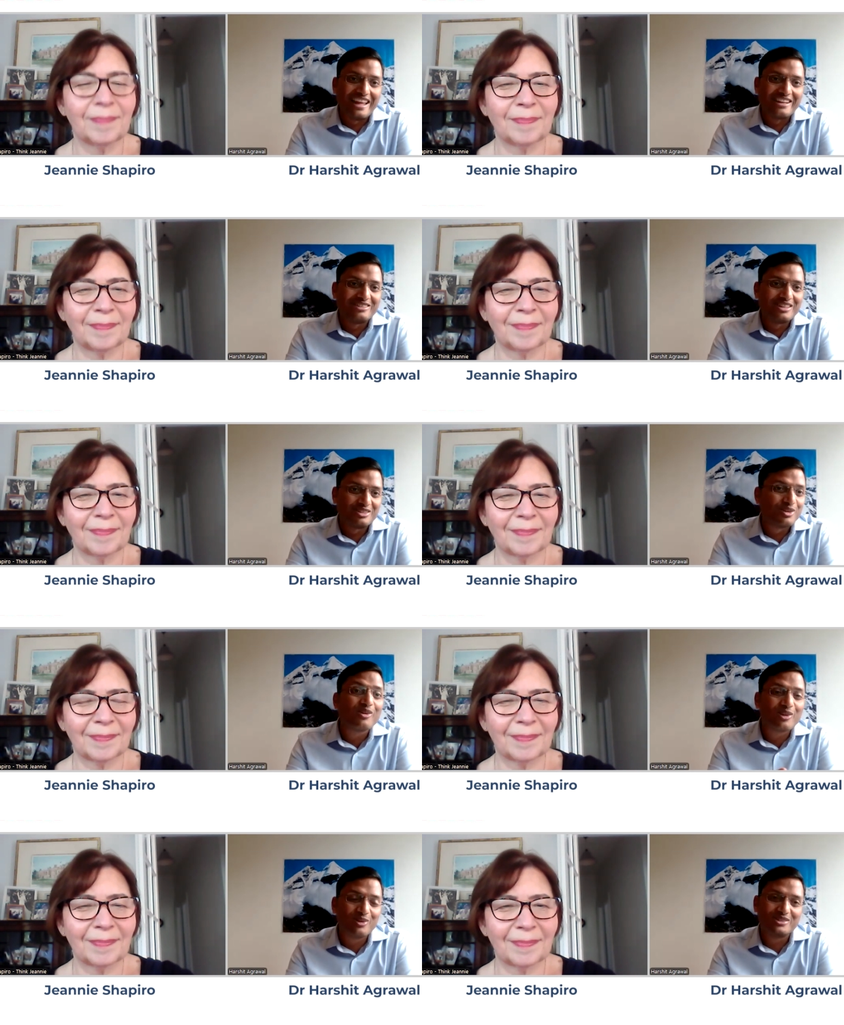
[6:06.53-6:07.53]
Speaker 1: Like it's
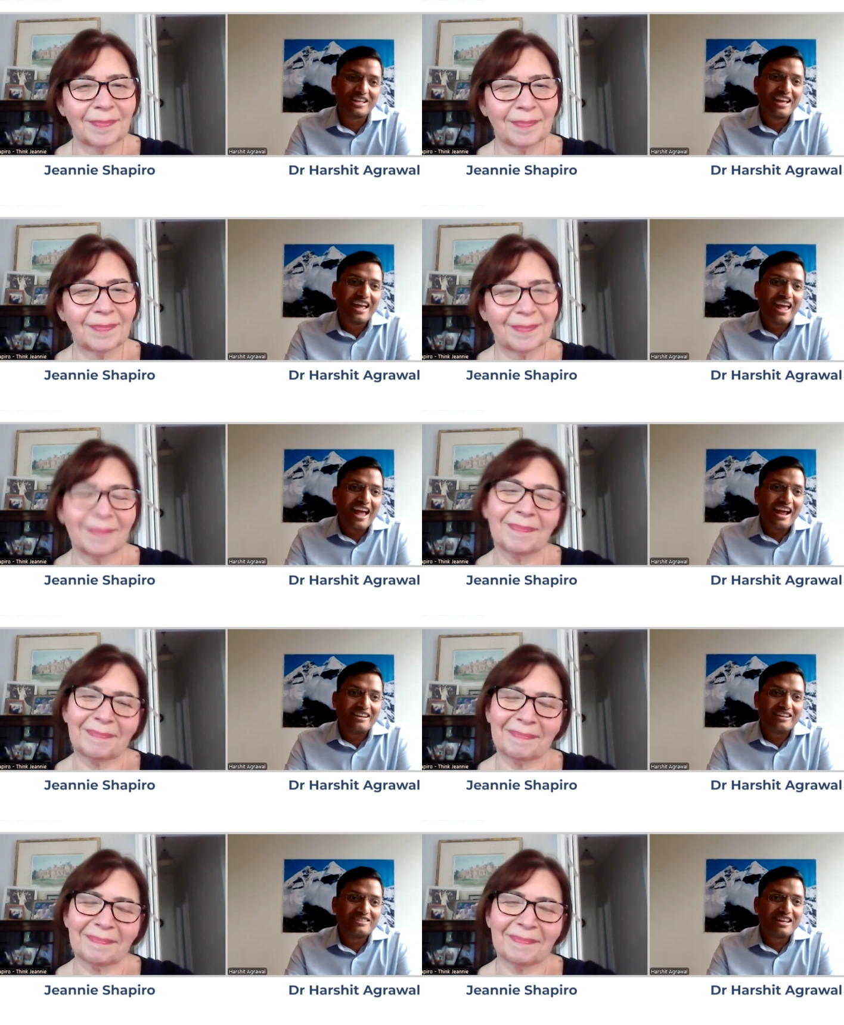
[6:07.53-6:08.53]
so close,
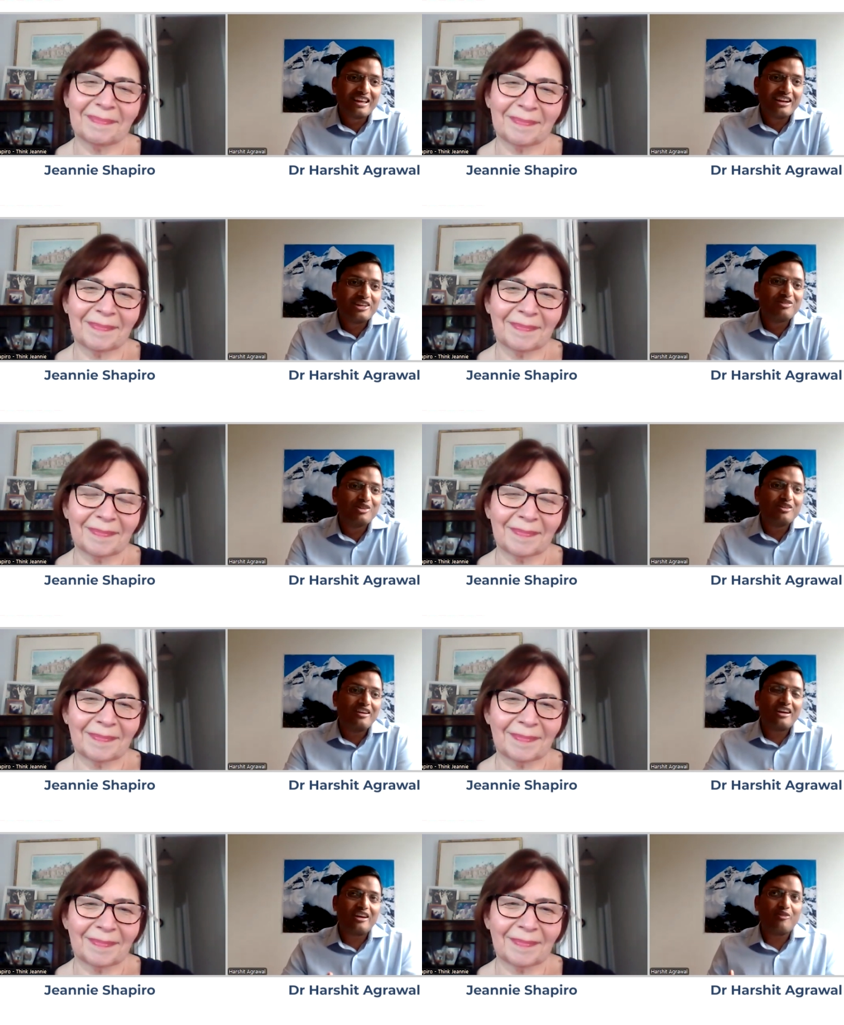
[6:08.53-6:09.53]
and it's it gives
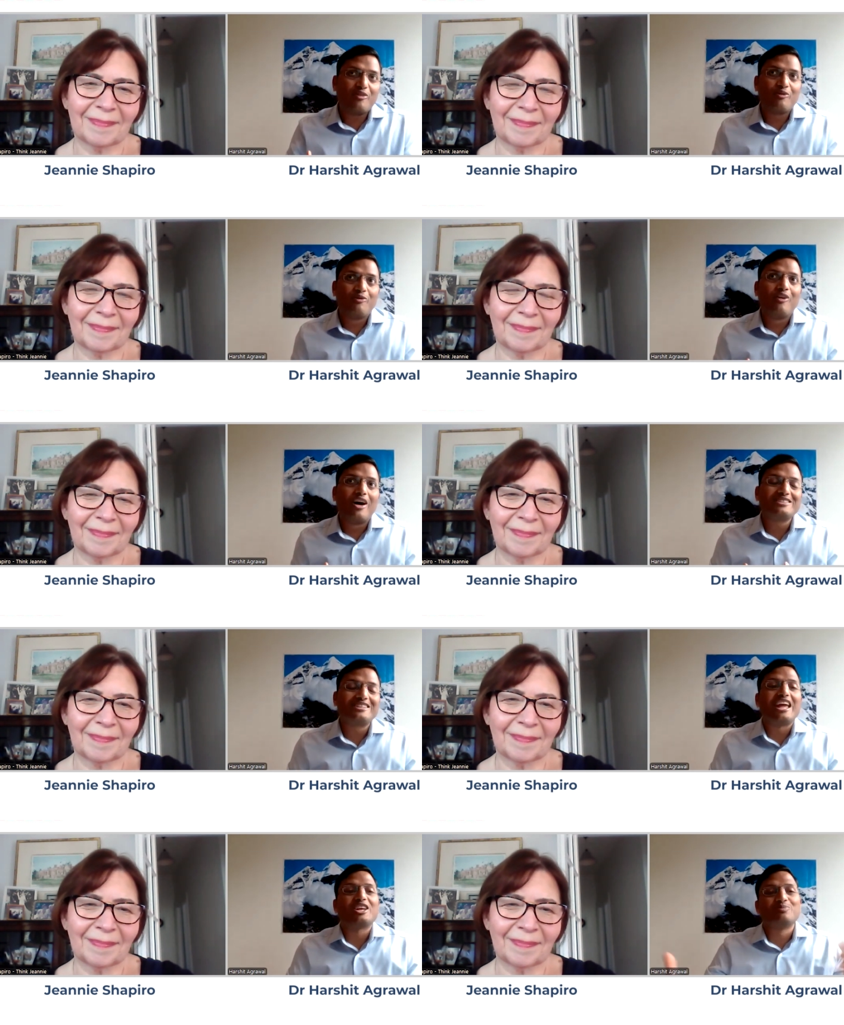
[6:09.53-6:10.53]
you a
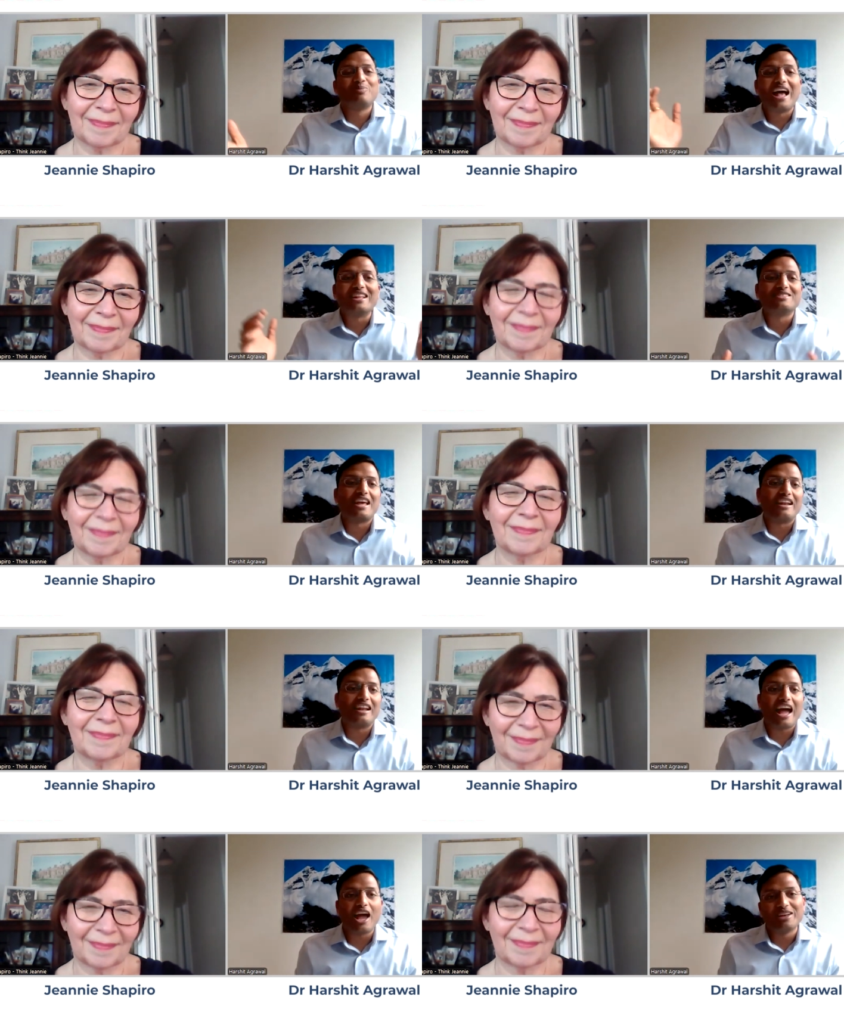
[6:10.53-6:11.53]
vast expanse
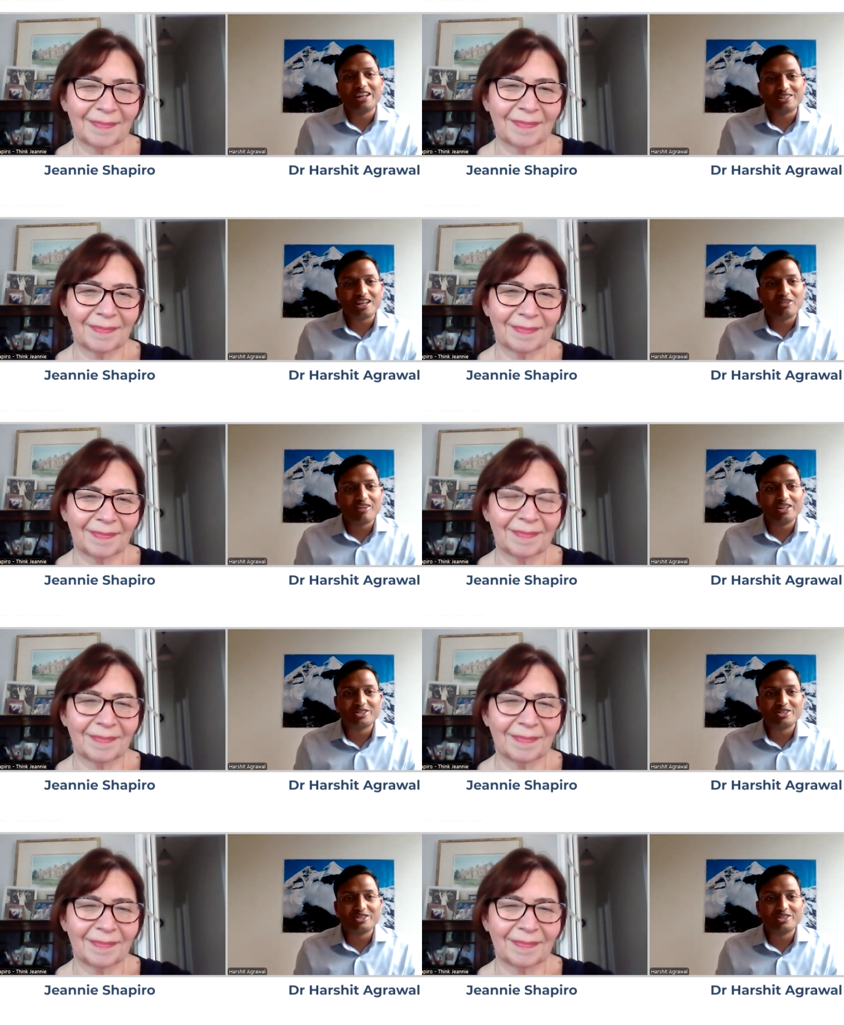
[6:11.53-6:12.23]
and i'm a nature lover